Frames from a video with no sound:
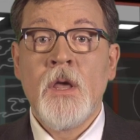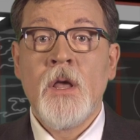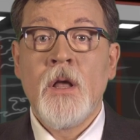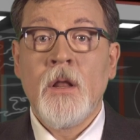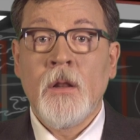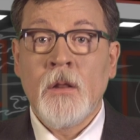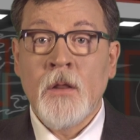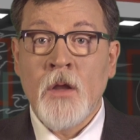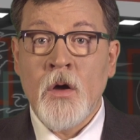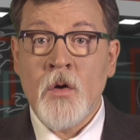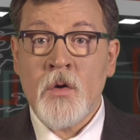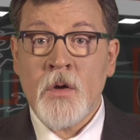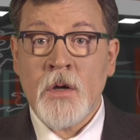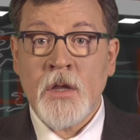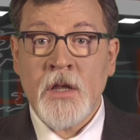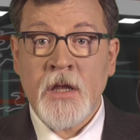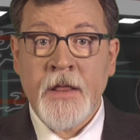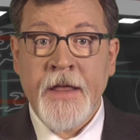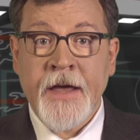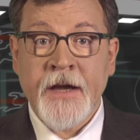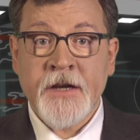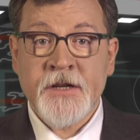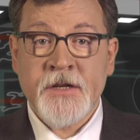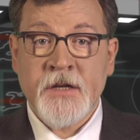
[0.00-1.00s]
local
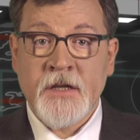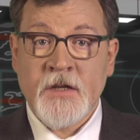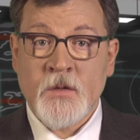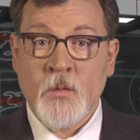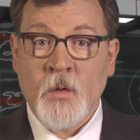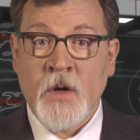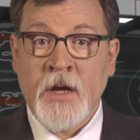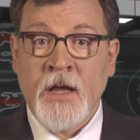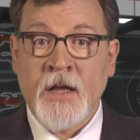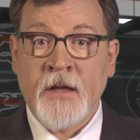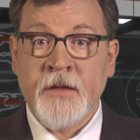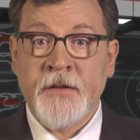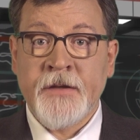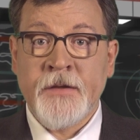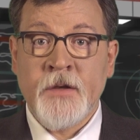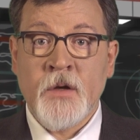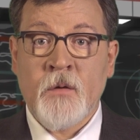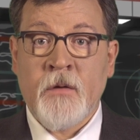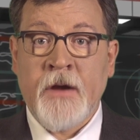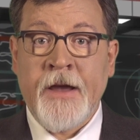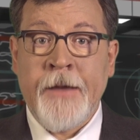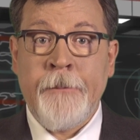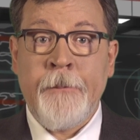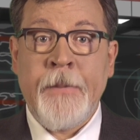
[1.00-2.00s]
elections were held in
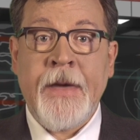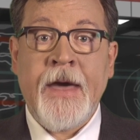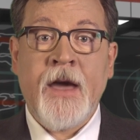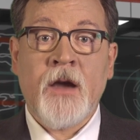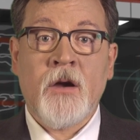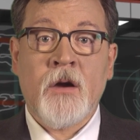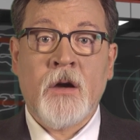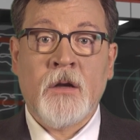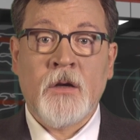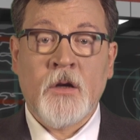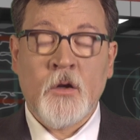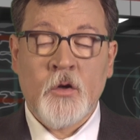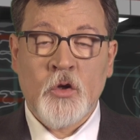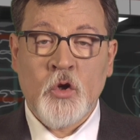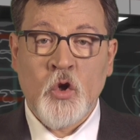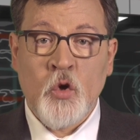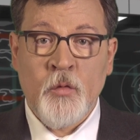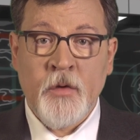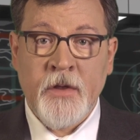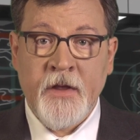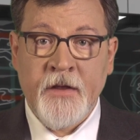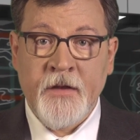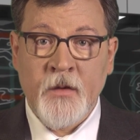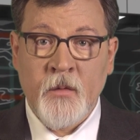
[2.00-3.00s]
Ukraine back on
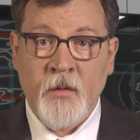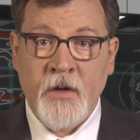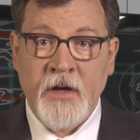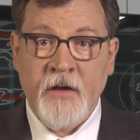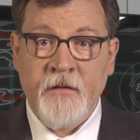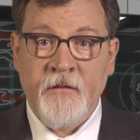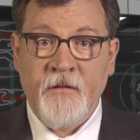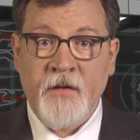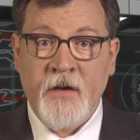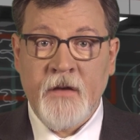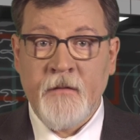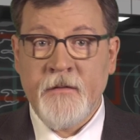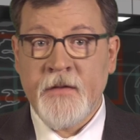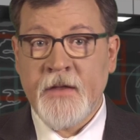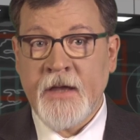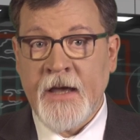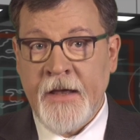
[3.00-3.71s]
October the 25th,